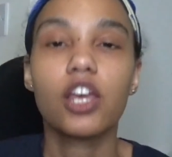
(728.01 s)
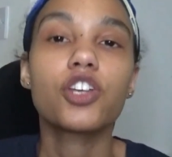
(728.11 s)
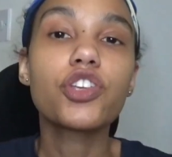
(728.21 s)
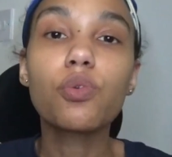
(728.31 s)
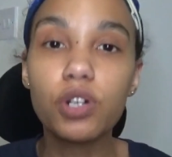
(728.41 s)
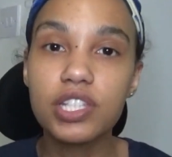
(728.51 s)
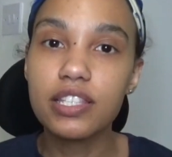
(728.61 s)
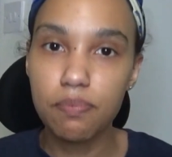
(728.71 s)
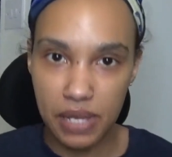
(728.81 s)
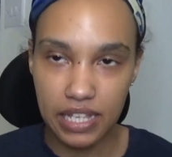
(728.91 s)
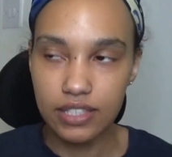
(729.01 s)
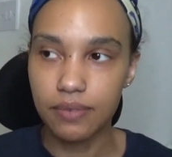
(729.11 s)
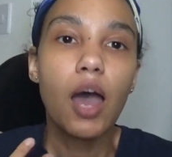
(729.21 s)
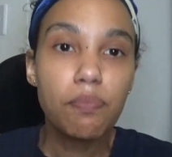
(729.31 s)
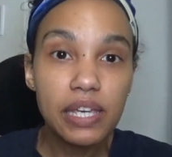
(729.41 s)
So what is a beat?
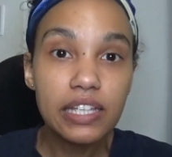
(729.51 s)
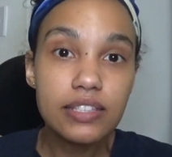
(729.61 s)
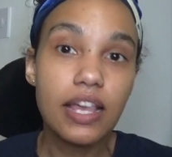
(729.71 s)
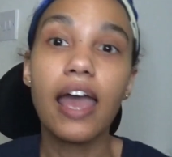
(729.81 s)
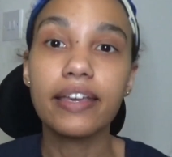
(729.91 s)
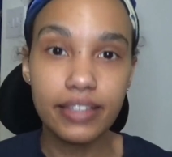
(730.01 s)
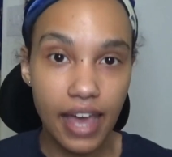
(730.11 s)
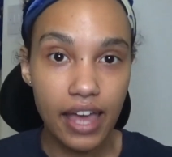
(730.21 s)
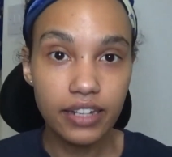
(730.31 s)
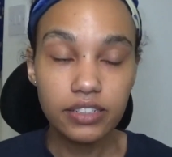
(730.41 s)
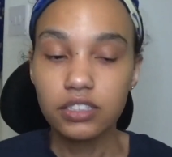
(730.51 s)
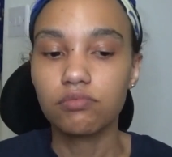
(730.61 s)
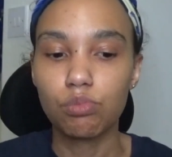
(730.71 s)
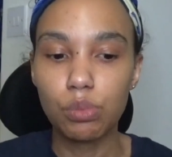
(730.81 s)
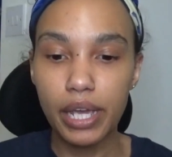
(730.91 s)
A beat, again,
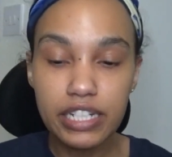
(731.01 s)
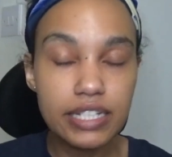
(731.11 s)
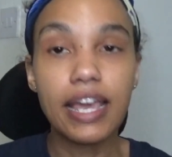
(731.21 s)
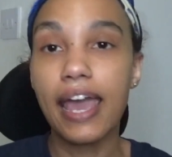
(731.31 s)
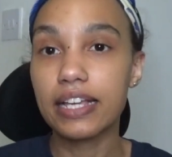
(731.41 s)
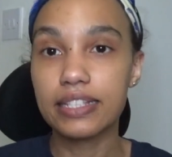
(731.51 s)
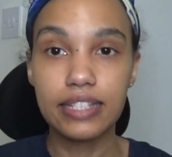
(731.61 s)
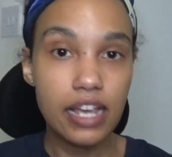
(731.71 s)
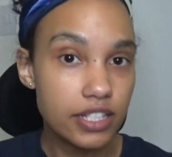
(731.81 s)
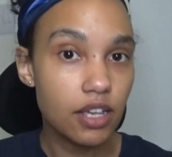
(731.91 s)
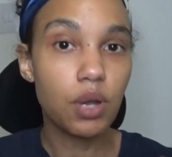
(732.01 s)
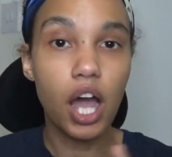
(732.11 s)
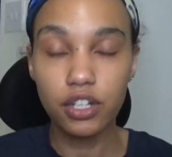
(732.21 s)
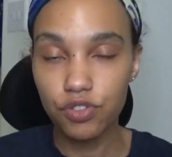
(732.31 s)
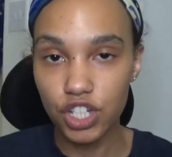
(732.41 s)
indicates some
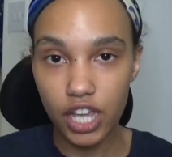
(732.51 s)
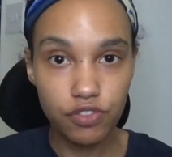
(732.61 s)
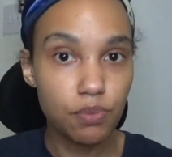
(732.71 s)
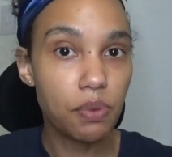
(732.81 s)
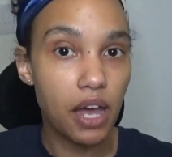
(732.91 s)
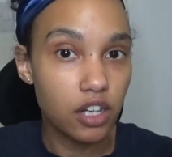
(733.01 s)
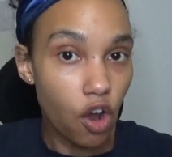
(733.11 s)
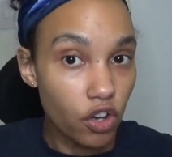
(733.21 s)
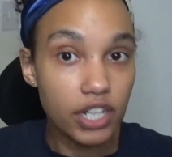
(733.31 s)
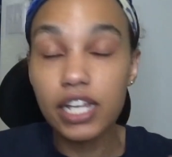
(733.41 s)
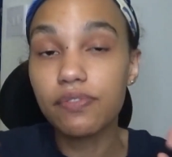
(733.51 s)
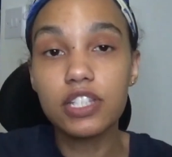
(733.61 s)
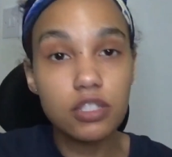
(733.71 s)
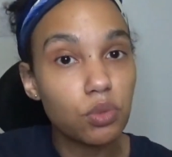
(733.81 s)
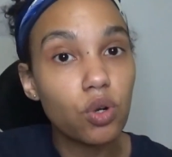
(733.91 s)
kind of shift, but on an even
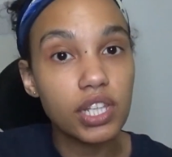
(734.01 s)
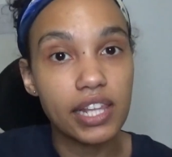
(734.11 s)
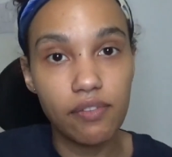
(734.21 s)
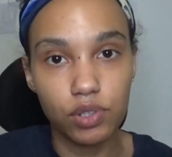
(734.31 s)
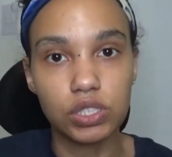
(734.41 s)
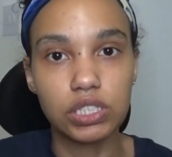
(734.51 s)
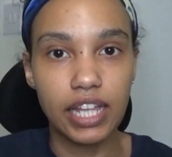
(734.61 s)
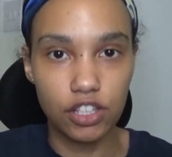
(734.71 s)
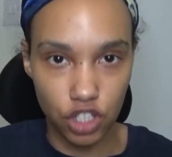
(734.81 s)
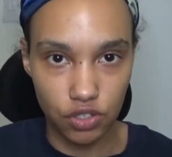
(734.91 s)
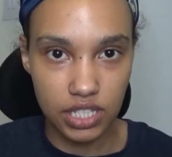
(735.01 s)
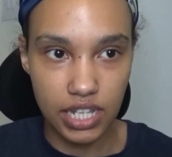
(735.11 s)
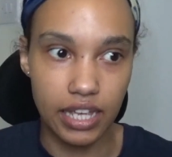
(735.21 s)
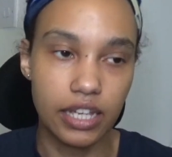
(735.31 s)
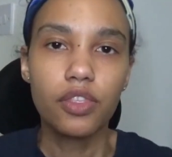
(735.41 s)
smaller level than uniting.